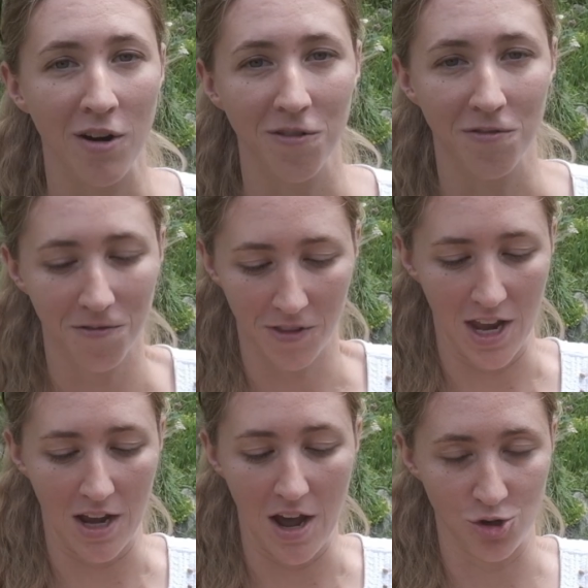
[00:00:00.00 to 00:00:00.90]
of
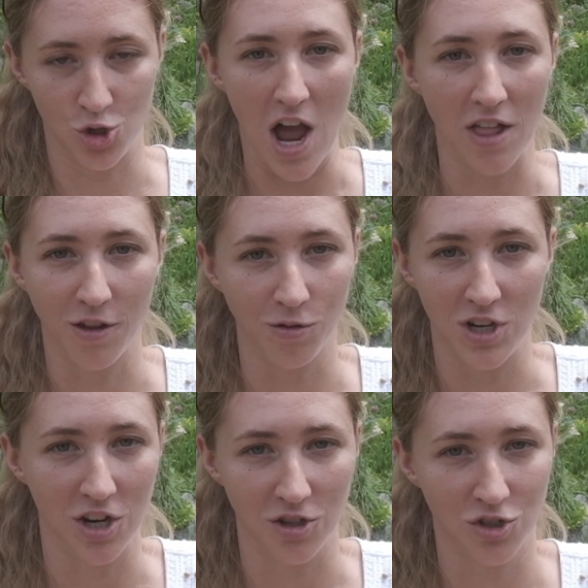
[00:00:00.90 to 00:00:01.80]
like a shallow
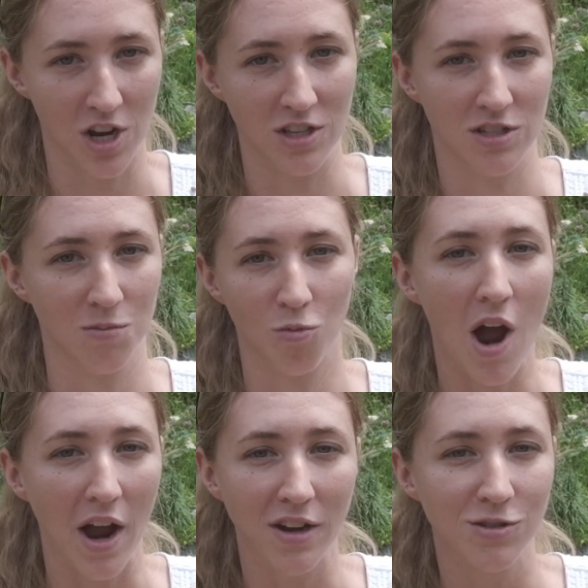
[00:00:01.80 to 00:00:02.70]
dish and some
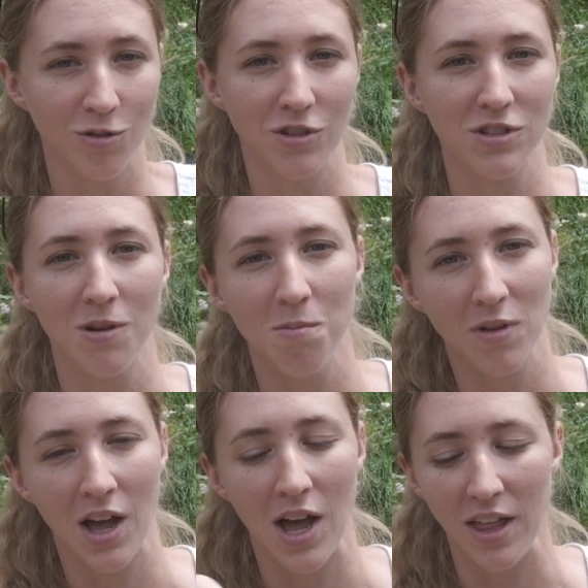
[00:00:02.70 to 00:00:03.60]
rocks or some
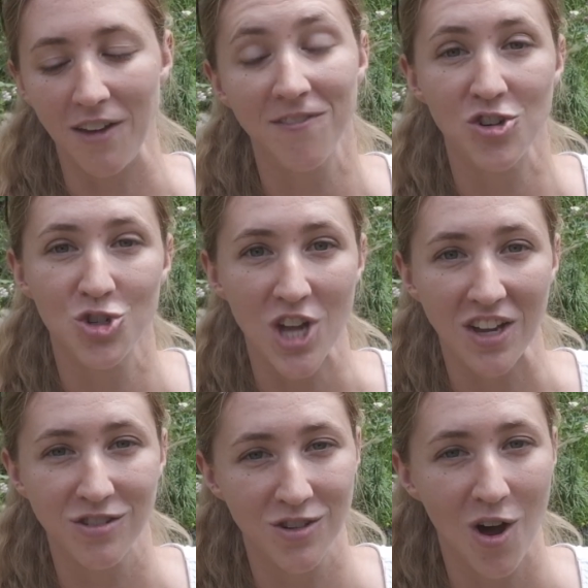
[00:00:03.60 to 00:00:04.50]
like fish
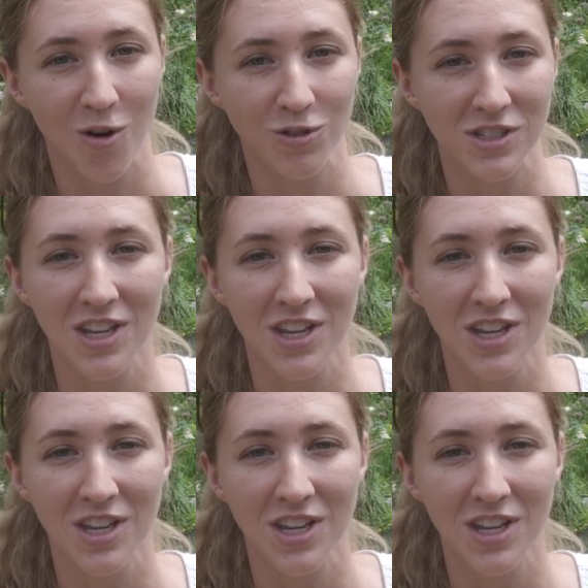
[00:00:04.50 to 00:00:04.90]
tank stones,